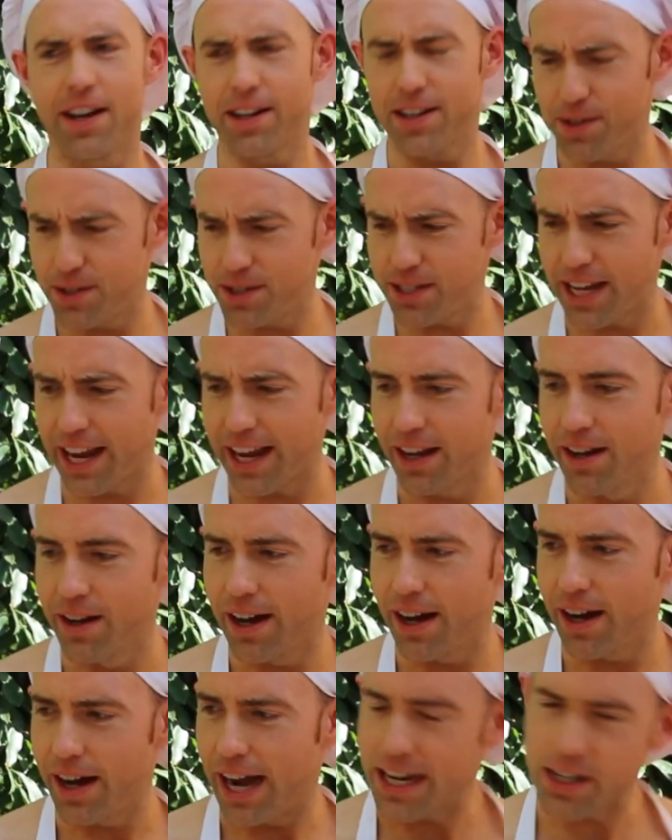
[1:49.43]
You say,
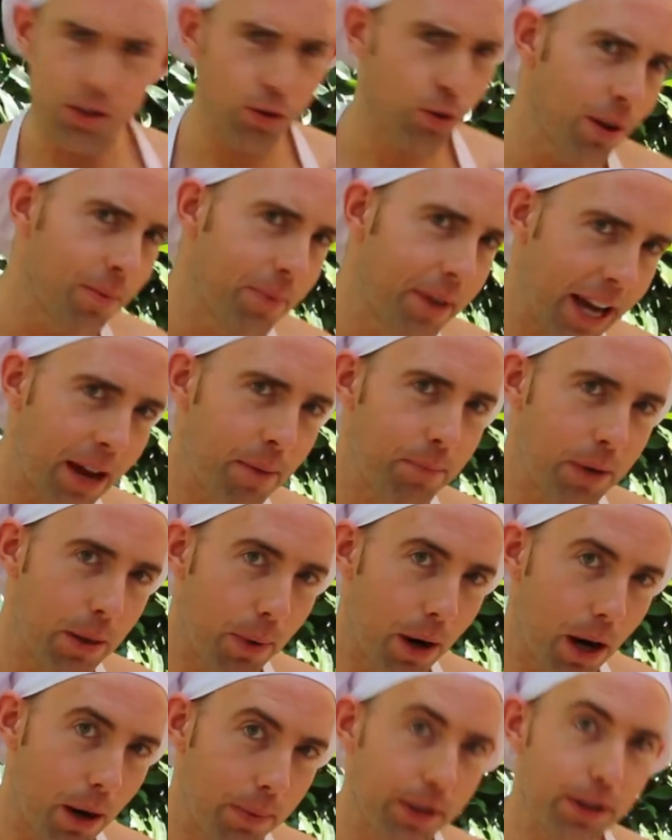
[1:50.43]
ice cream can't be
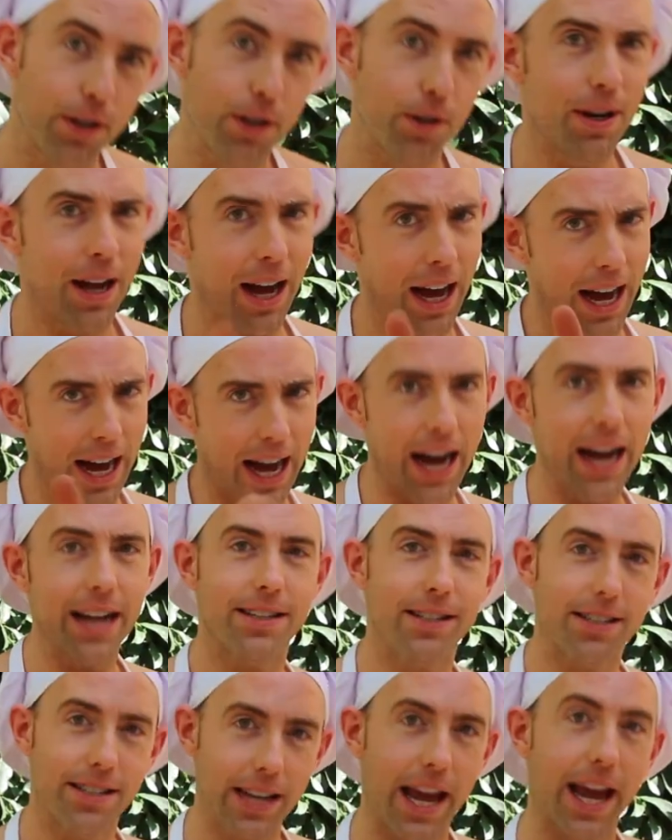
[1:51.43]
barbecued. I
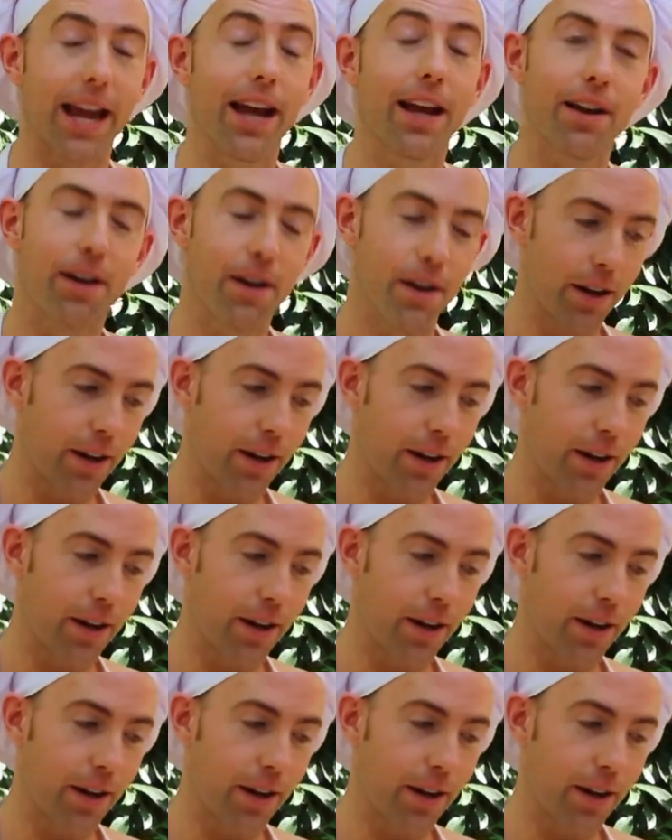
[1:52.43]
say,